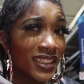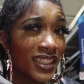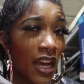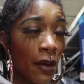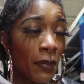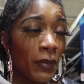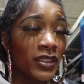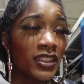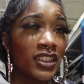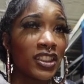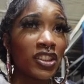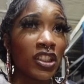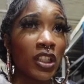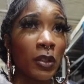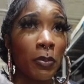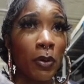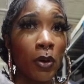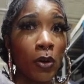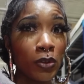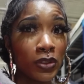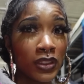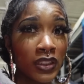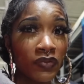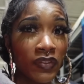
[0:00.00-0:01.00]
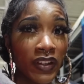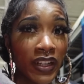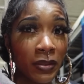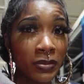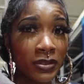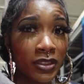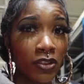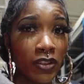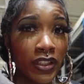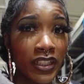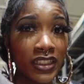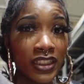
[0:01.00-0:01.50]
I'm gonna just start posting random
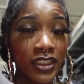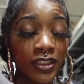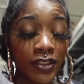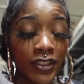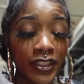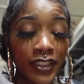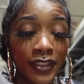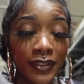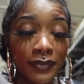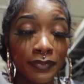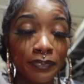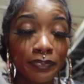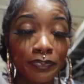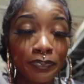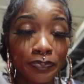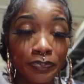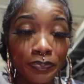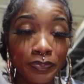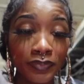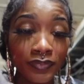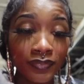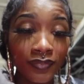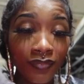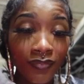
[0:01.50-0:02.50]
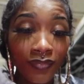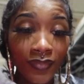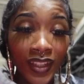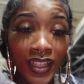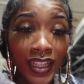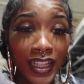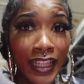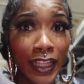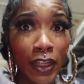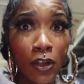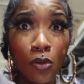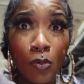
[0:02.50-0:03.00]
shit on Instagram.
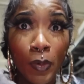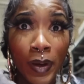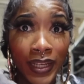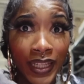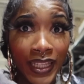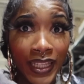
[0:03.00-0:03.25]
Like, who want